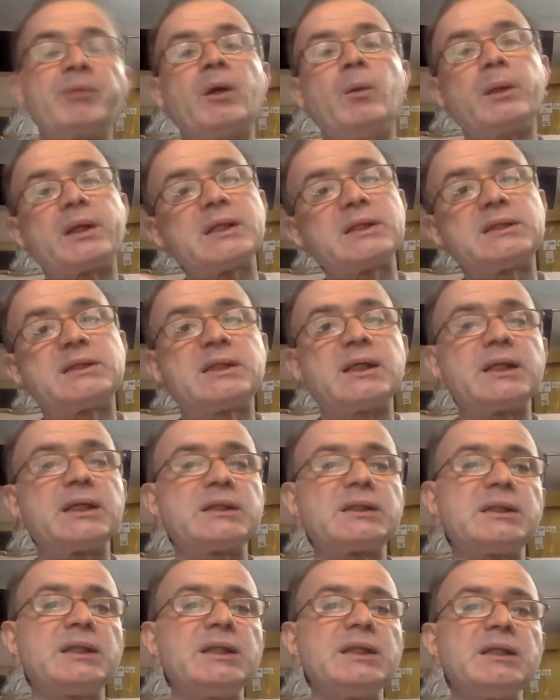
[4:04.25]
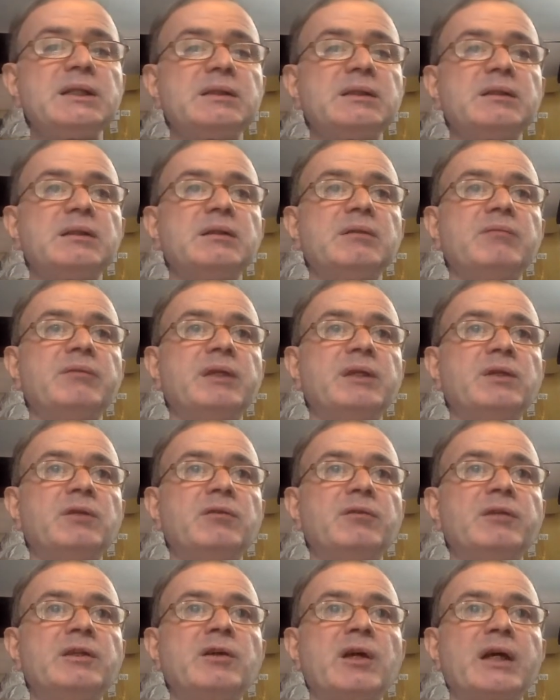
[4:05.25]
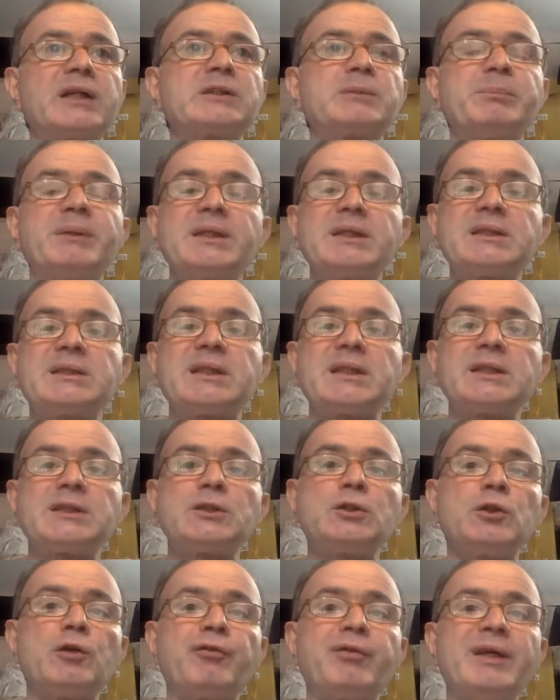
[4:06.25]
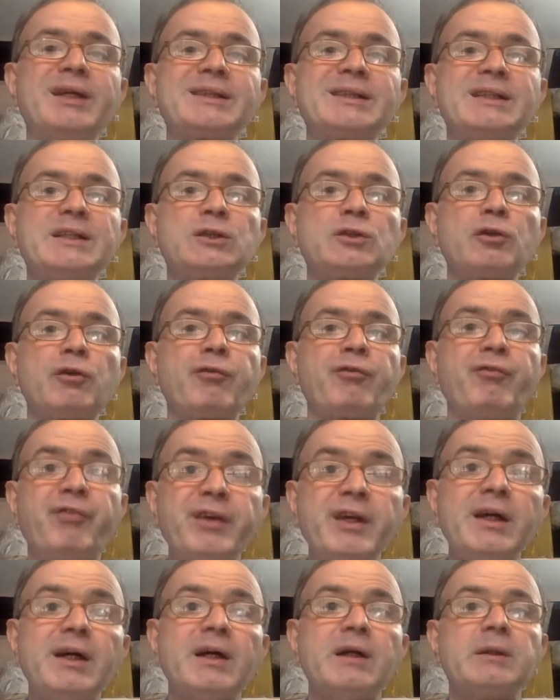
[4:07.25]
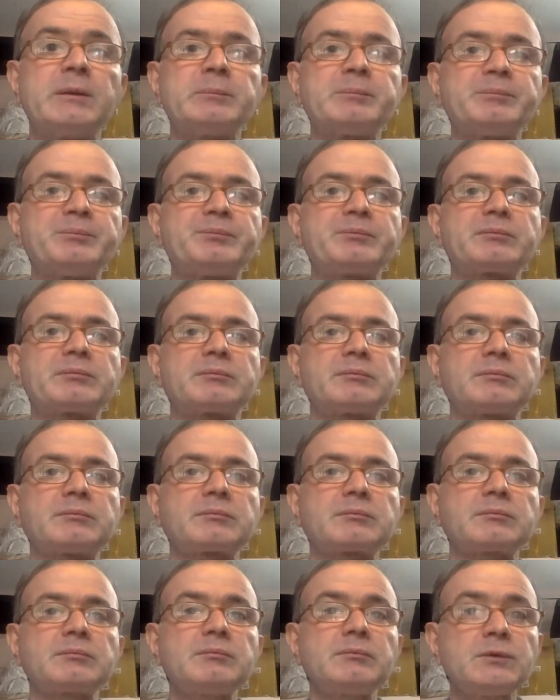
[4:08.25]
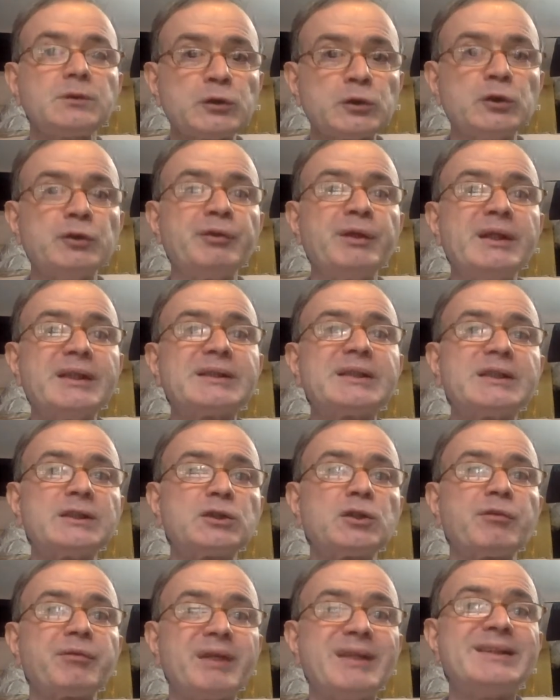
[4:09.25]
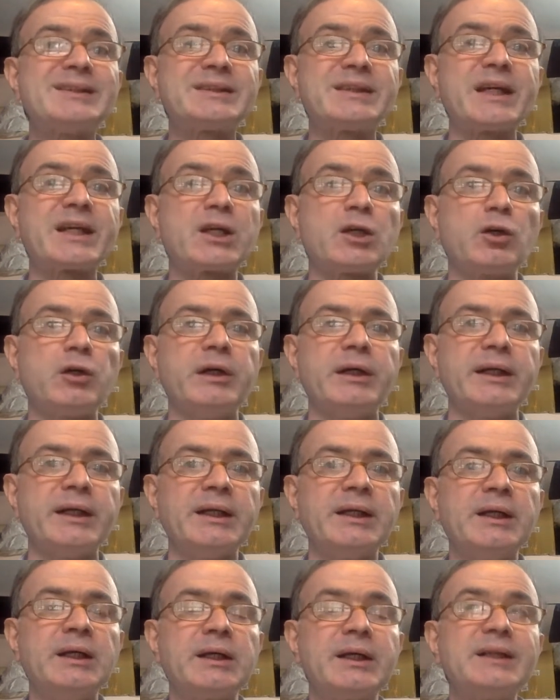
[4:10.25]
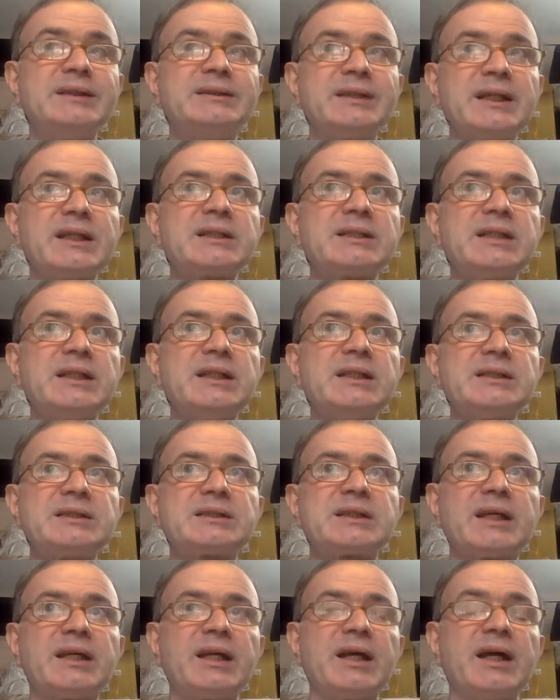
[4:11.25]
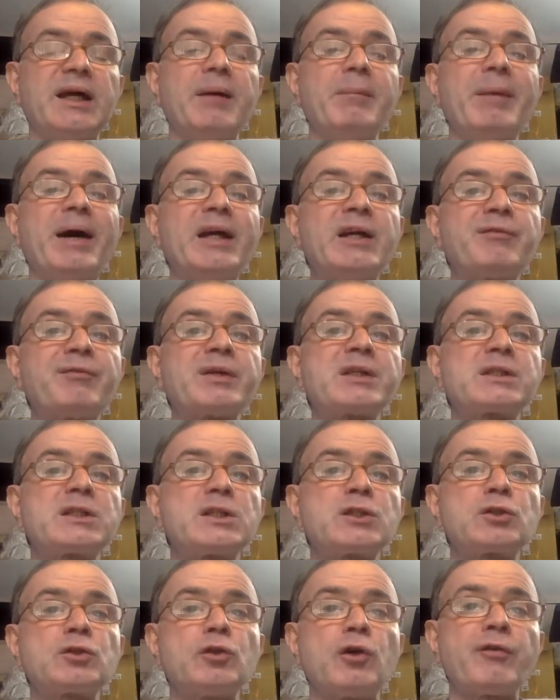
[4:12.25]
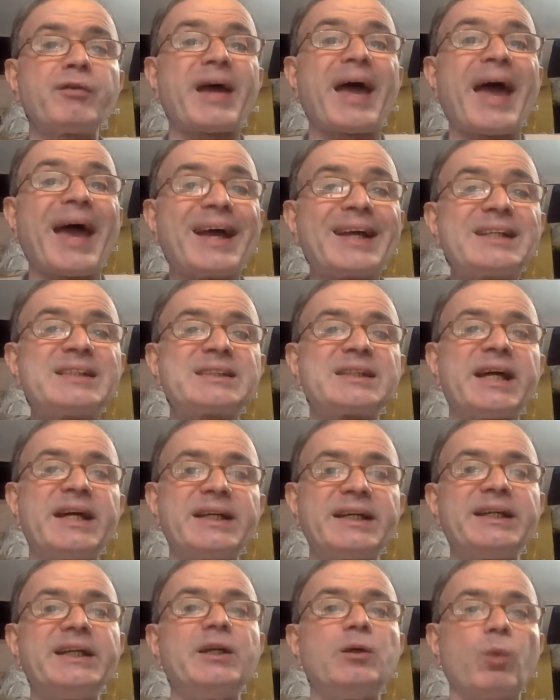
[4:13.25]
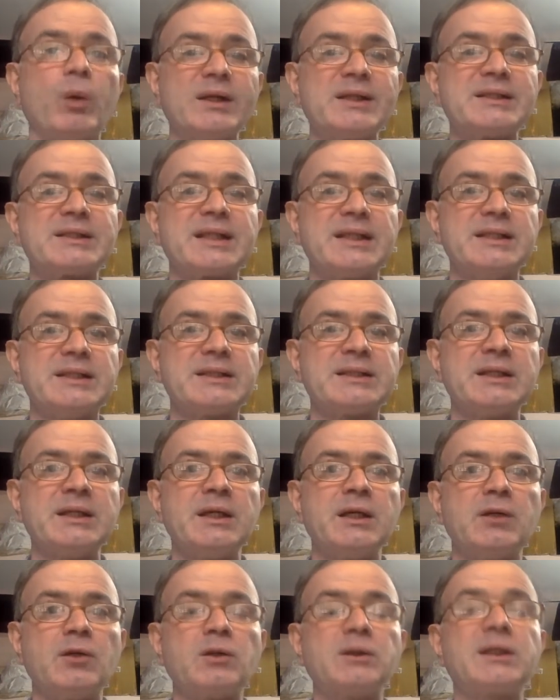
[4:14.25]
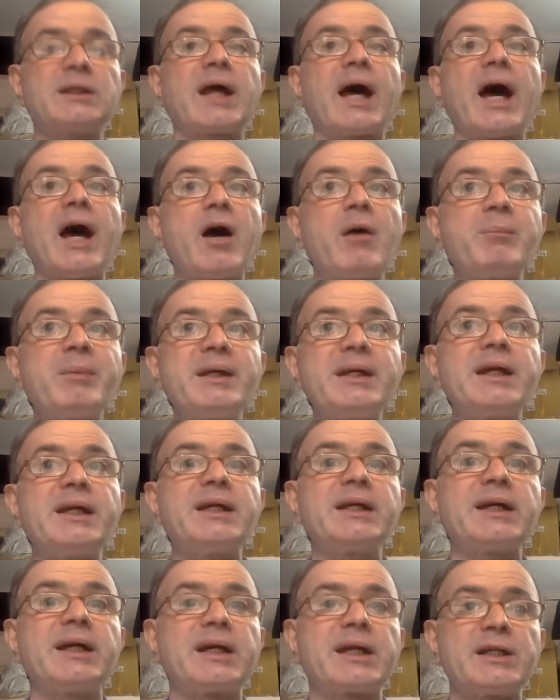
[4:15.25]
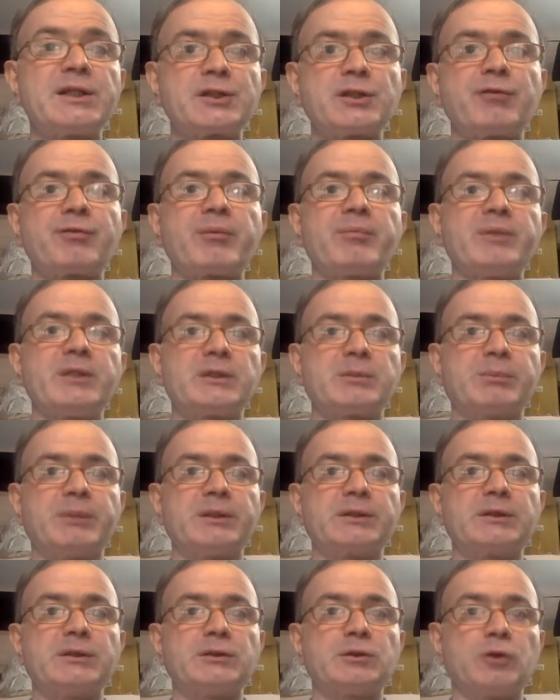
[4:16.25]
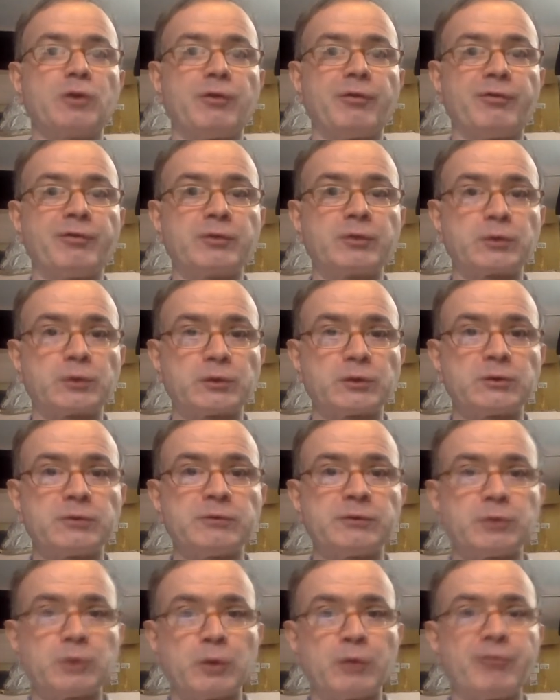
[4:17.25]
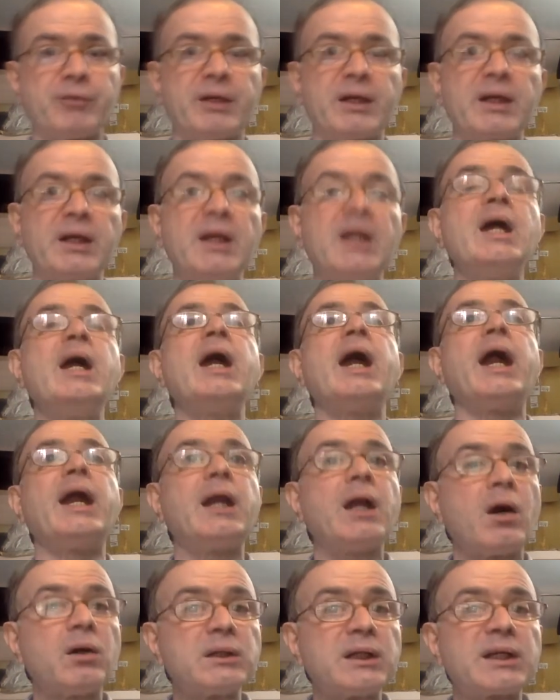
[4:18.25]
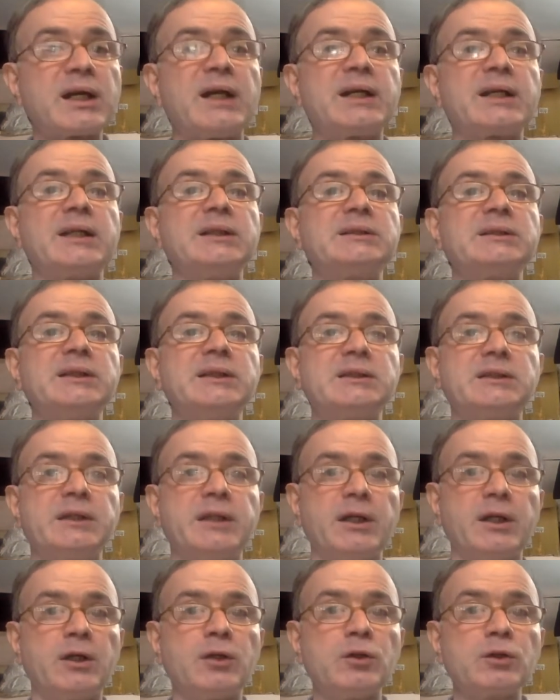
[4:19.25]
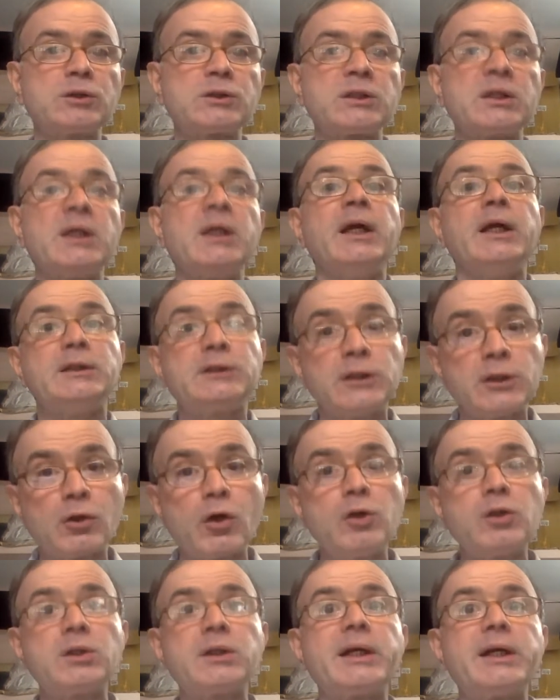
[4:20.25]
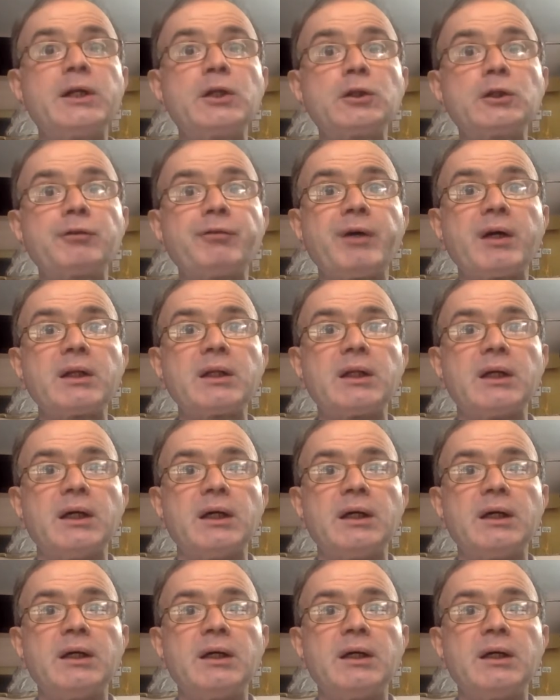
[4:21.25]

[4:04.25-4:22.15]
Whereas jealousy, when you experience jealousy, you feel a sense of fear. You feel a sense of insecurity, right? Jealousy is a manifestation of anxiety in one sense. You know, that I have been getting attention from this person so far, and now that attention is reduced, is it going to reduce further?